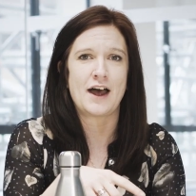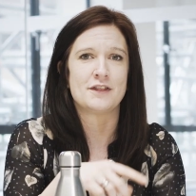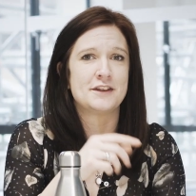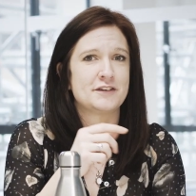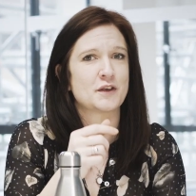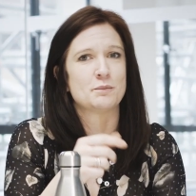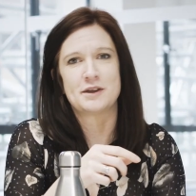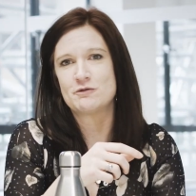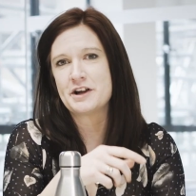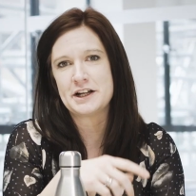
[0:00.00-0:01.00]
and this can
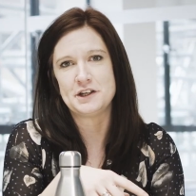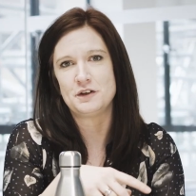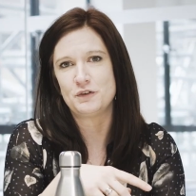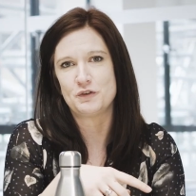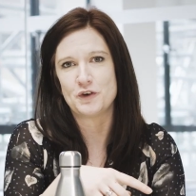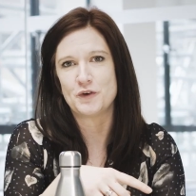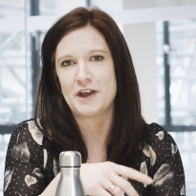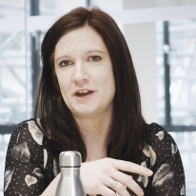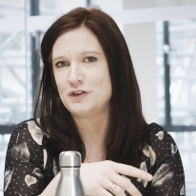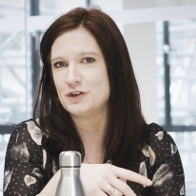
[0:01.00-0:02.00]
be really useful
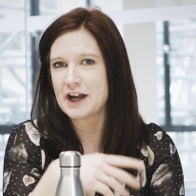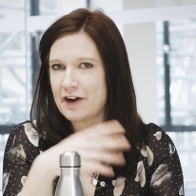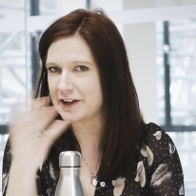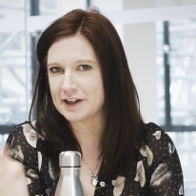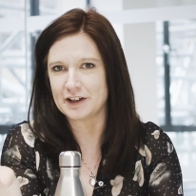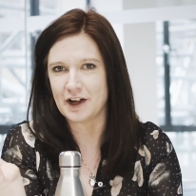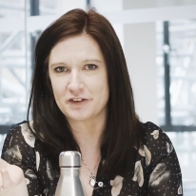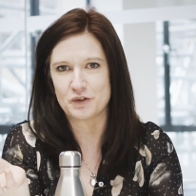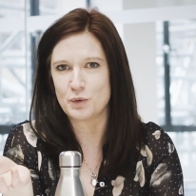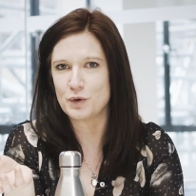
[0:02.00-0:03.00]
if you're carrying a
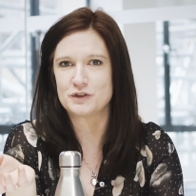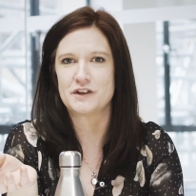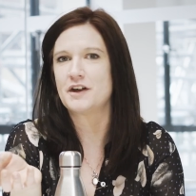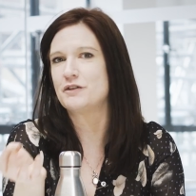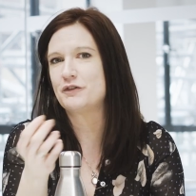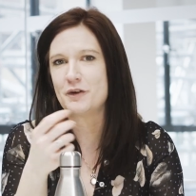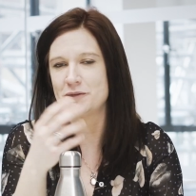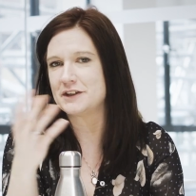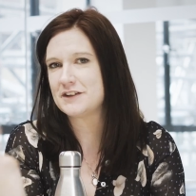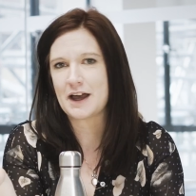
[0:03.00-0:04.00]
glass of water
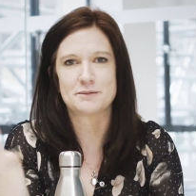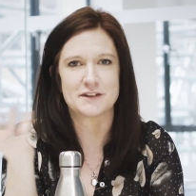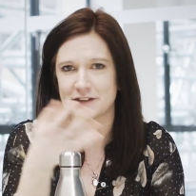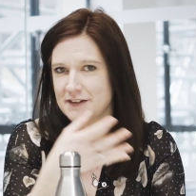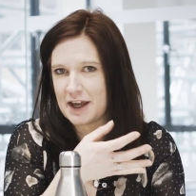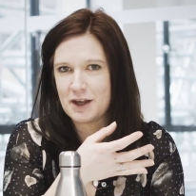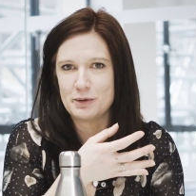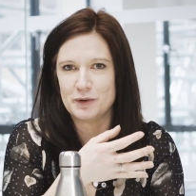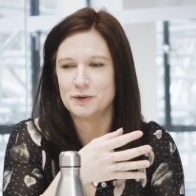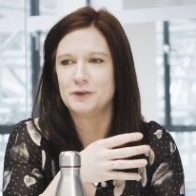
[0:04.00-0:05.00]
from the tap to the
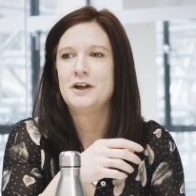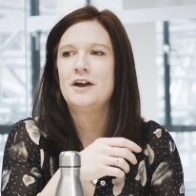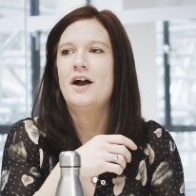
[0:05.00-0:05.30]
table,